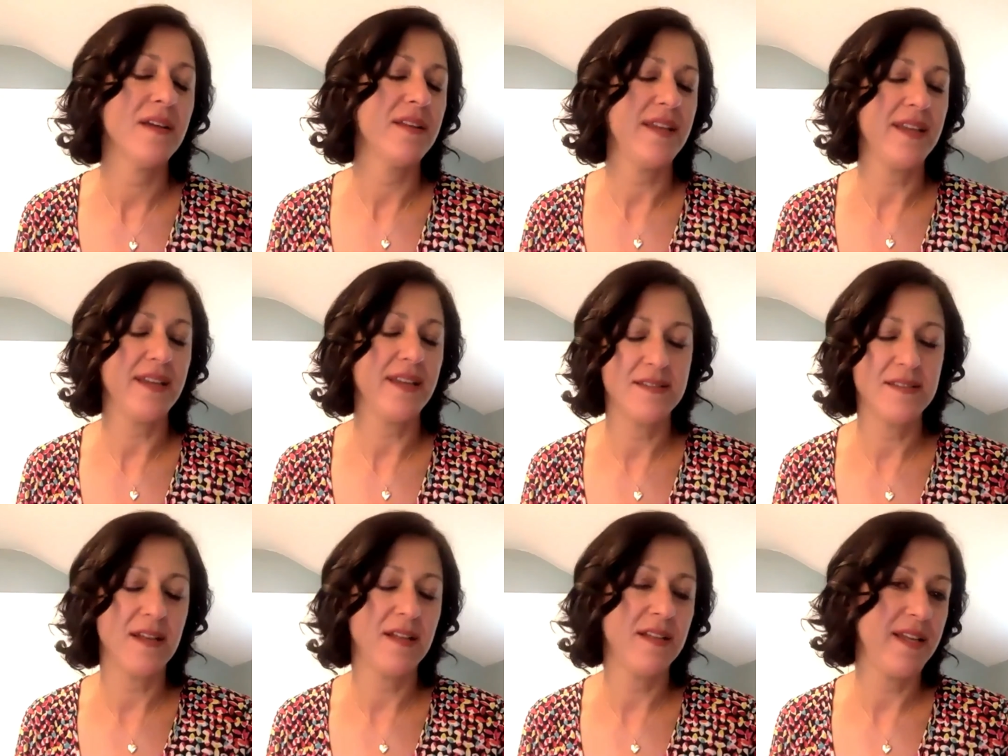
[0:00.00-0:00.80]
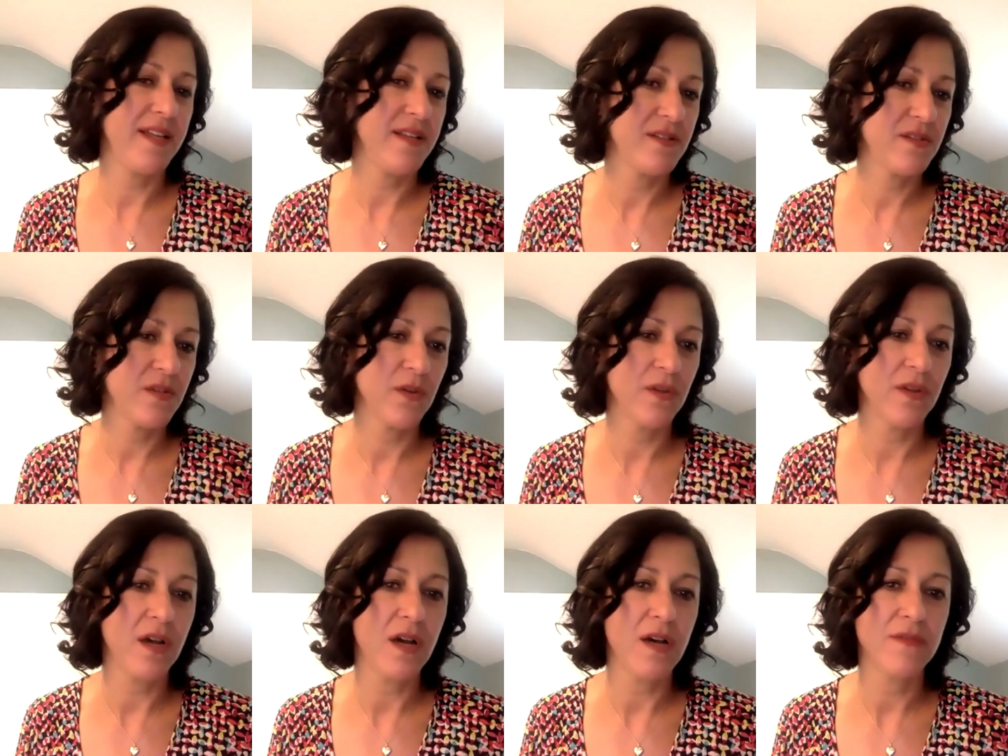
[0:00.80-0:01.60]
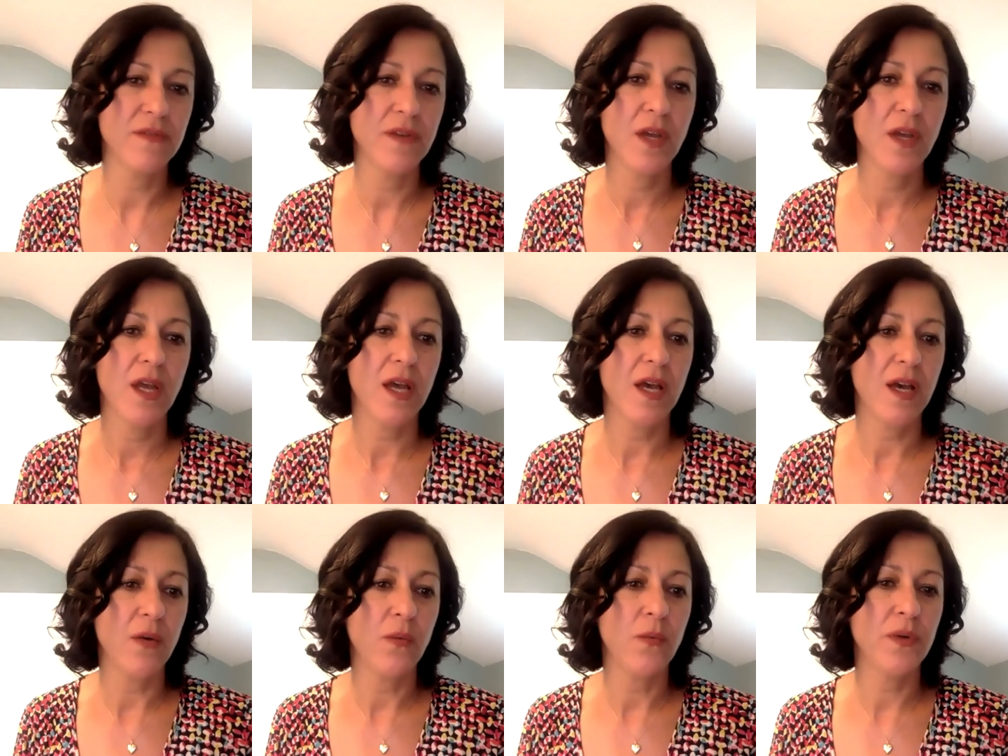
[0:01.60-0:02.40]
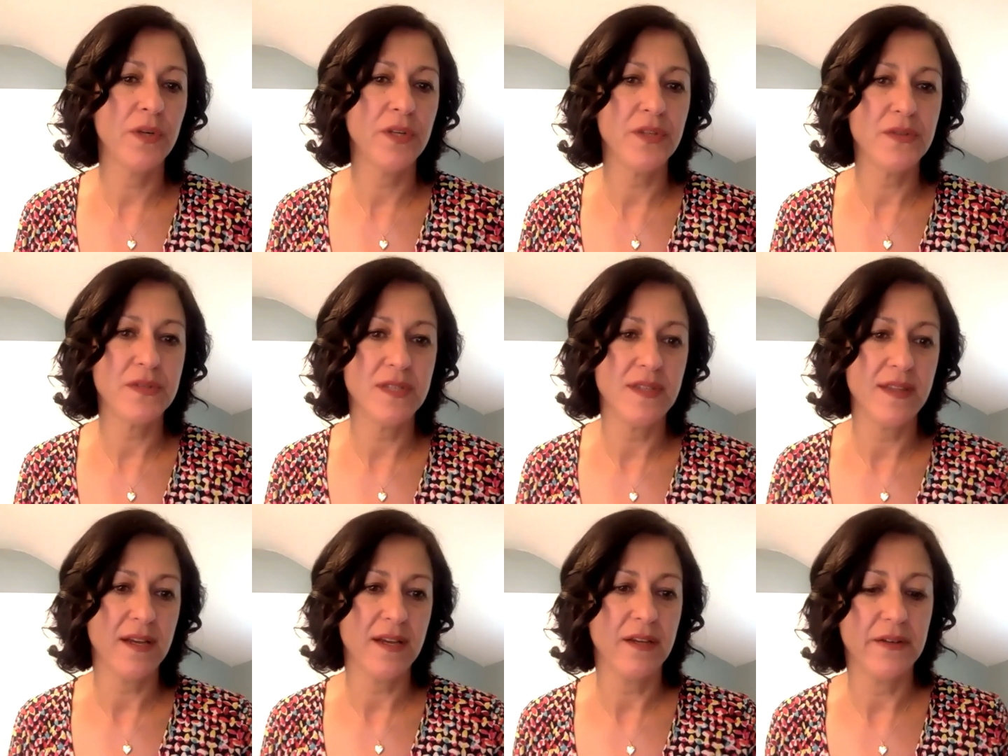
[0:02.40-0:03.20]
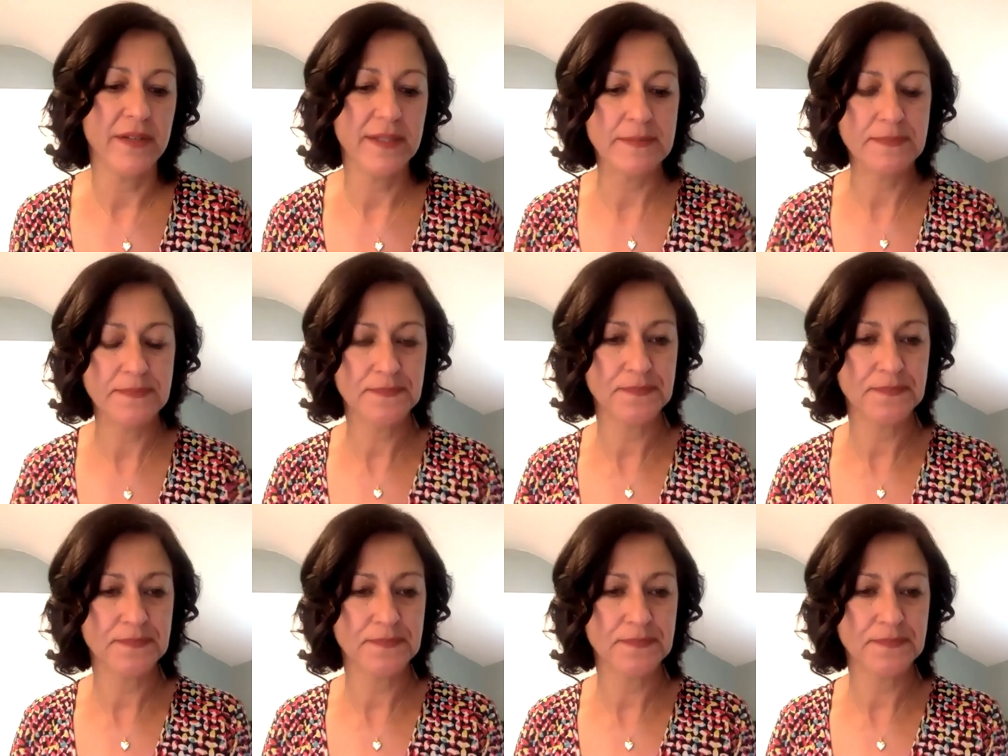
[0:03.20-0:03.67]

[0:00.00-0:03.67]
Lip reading: they get consolidated, sold off. Where do you see that going?